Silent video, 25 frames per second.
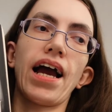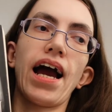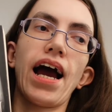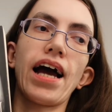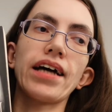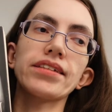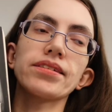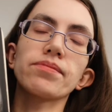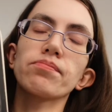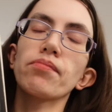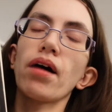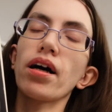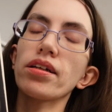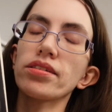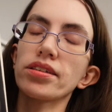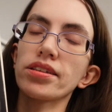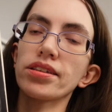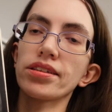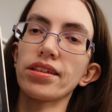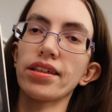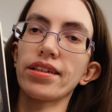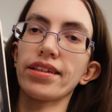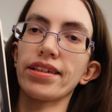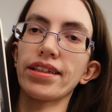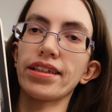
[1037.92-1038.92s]
As much
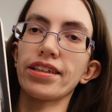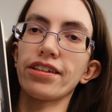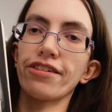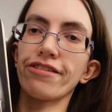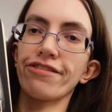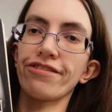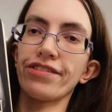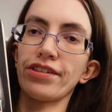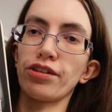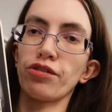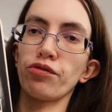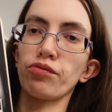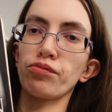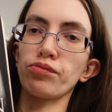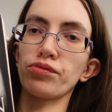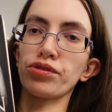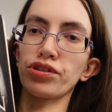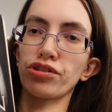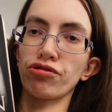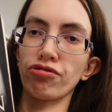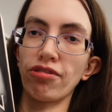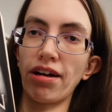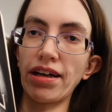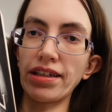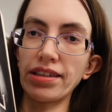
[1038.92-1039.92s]
as I think the film was
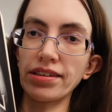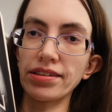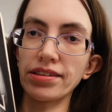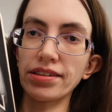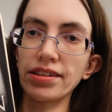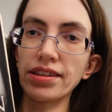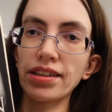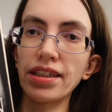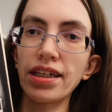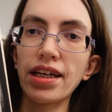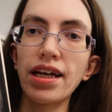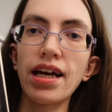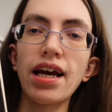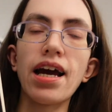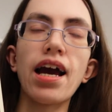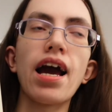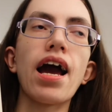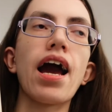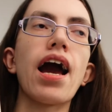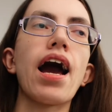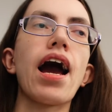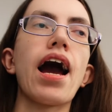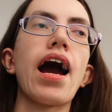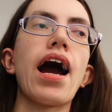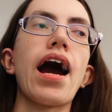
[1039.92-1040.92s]
great,
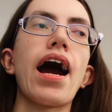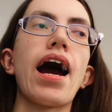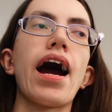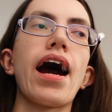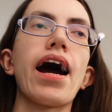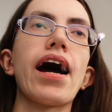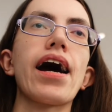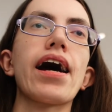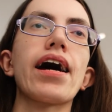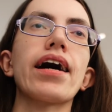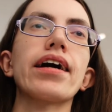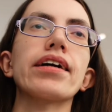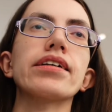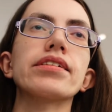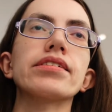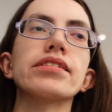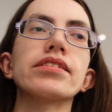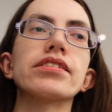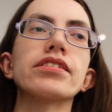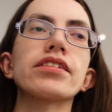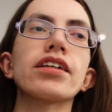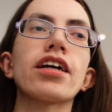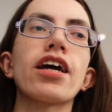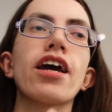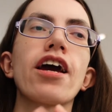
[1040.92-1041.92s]

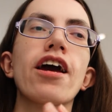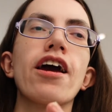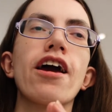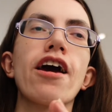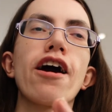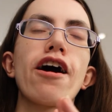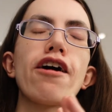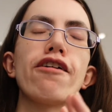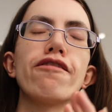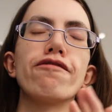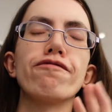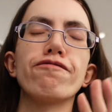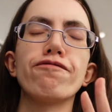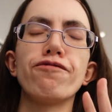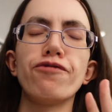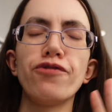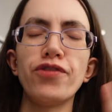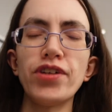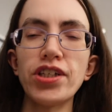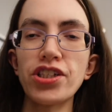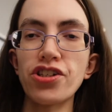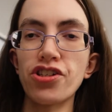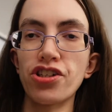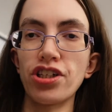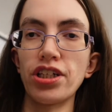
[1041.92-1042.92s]
and
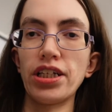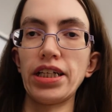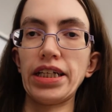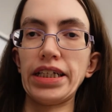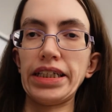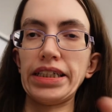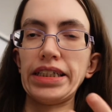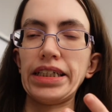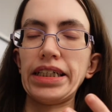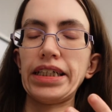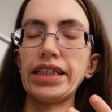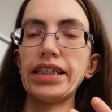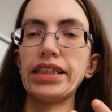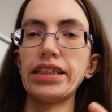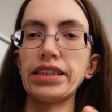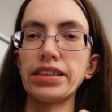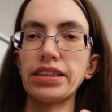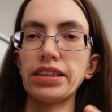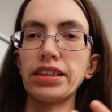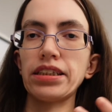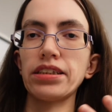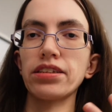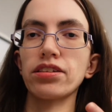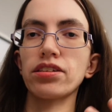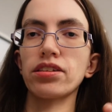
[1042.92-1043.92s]
visually
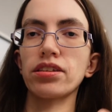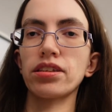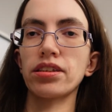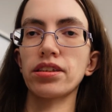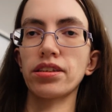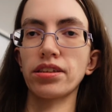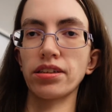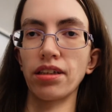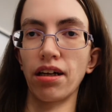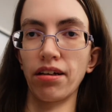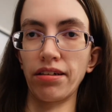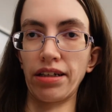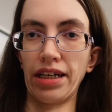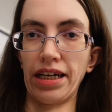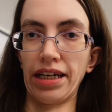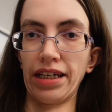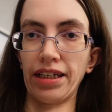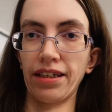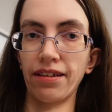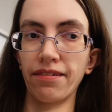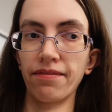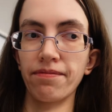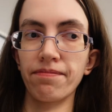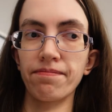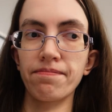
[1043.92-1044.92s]
it is
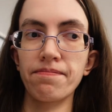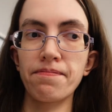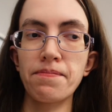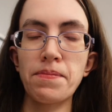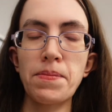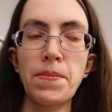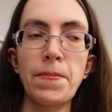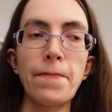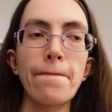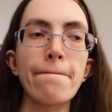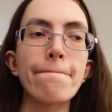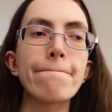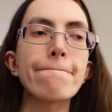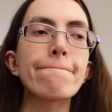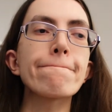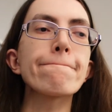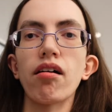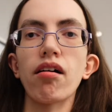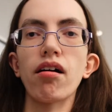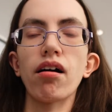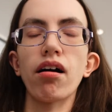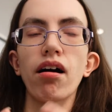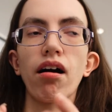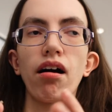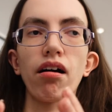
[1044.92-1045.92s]
stunning,
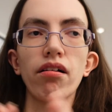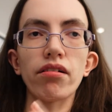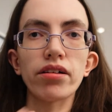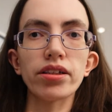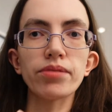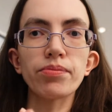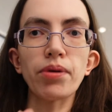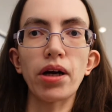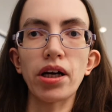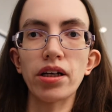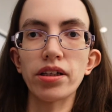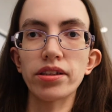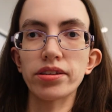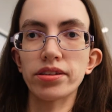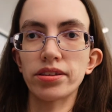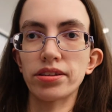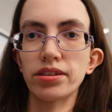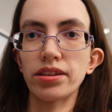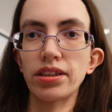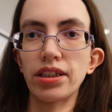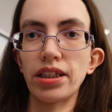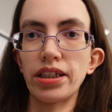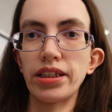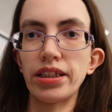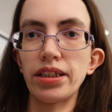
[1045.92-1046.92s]
I
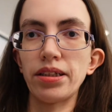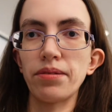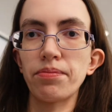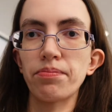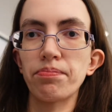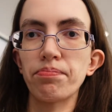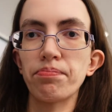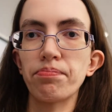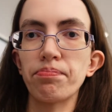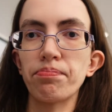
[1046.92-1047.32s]
personally